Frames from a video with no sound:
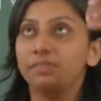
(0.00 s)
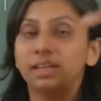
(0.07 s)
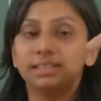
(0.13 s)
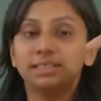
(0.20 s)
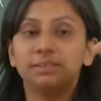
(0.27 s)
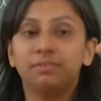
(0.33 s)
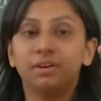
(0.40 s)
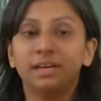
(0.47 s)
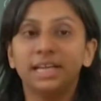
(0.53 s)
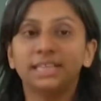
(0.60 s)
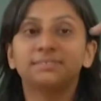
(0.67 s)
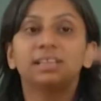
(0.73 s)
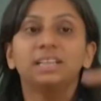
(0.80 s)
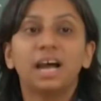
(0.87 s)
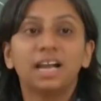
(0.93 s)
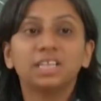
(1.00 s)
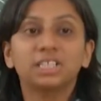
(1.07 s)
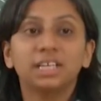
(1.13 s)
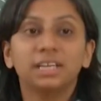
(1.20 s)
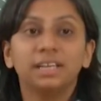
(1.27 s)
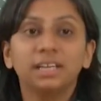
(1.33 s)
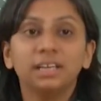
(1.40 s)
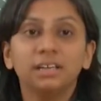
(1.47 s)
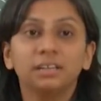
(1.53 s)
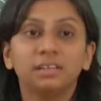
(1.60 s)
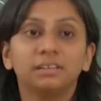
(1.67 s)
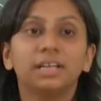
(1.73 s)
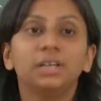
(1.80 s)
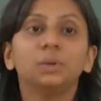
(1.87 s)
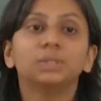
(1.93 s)
there is a vertex with large degree,
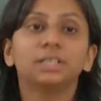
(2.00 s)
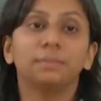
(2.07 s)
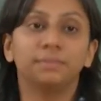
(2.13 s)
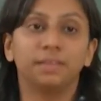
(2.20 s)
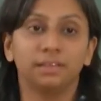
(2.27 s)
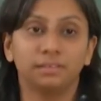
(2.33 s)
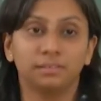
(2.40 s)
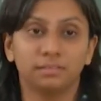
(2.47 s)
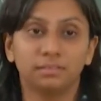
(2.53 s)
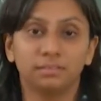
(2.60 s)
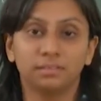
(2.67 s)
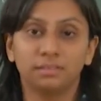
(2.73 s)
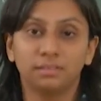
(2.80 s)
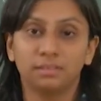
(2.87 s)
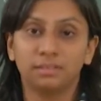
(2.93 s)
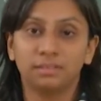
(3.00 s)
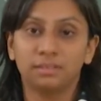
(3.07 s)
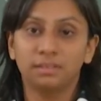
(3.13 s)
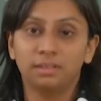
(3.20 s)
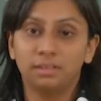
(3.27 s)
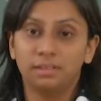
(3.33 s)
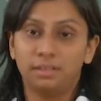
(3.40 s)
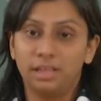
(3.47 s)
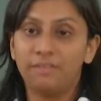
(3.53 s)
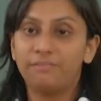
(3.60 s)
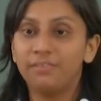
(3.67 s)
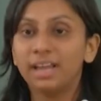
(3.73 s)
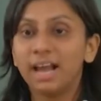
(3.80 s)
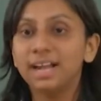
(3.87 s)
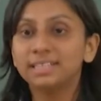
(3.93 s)
then do something. If
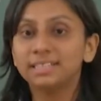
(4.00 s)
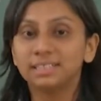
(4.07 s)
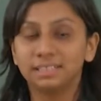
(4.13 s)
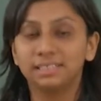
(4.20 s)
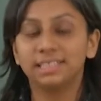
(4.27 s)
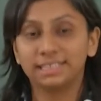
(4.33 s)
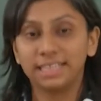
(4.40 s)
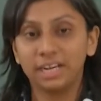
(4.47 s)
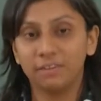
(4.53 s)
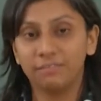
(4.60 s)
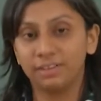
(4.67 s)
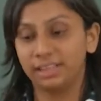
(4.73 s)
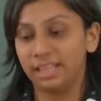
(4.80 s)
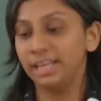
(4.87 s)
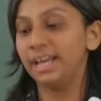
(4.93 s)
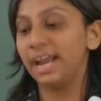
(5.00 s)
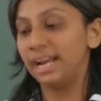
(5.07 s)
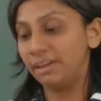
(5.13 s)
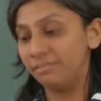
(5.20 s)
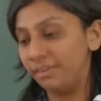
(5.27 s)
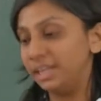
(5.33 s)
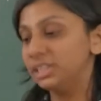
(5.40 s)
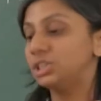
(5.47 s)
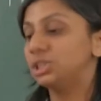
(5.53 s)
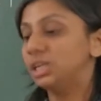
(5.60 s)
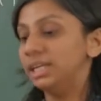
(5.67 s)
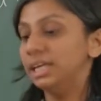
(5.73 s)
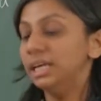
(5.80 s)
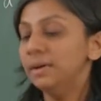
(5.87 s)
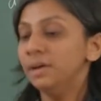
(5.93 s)
we had this kind of a thing, and
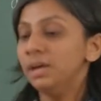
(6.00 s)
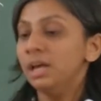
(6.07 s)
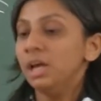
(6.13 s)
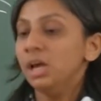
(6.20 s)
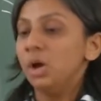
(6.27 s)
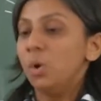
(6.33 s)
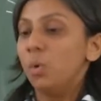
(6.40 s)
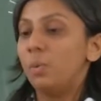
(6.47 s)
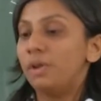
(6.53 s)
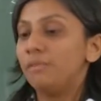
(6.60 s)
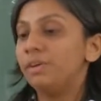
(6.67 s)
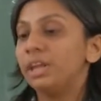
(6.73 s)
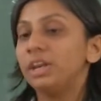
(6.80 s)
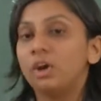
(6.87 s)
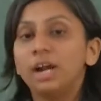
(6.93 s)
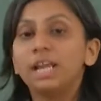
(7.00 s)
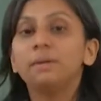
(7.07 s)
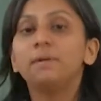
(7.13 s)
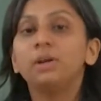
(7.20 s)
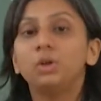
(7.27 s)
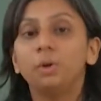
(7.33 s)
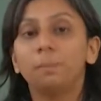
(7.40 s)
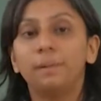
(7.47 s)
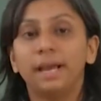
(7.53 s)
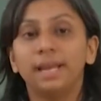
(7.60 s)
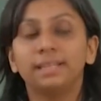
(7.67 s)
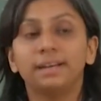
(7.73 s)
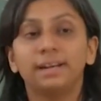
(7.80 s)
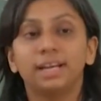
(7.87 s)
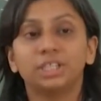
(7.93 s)
eventually when we are not able to apply
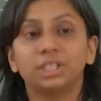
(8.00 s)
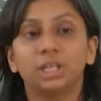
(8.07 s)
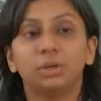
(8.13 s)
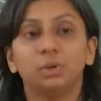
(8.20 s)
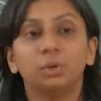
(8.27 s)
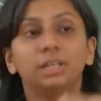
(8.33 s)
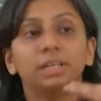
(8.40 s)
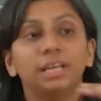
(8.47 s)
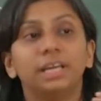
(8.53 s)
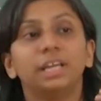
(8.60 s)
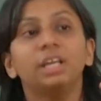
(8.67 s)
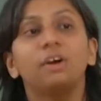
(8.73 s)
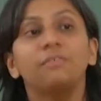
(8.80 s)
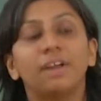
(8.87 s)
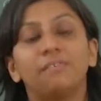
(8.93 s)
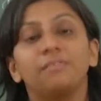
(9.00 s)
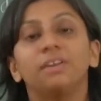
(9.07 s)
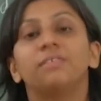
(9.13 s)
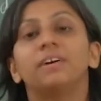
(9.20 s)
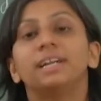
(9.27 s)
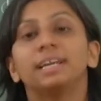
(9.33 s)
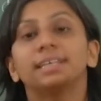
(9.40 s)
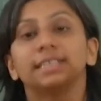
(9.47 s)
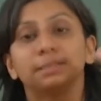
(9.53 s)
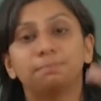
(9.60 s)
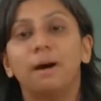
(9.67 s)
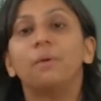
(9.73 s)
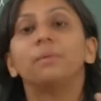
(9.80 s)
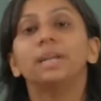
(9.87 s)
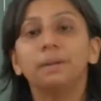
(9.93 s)
the reduction rule, the degree of every vertex is
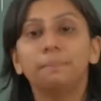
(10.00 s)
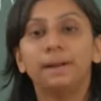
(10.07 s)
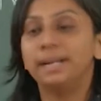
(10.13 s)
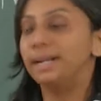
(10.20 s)
bounded by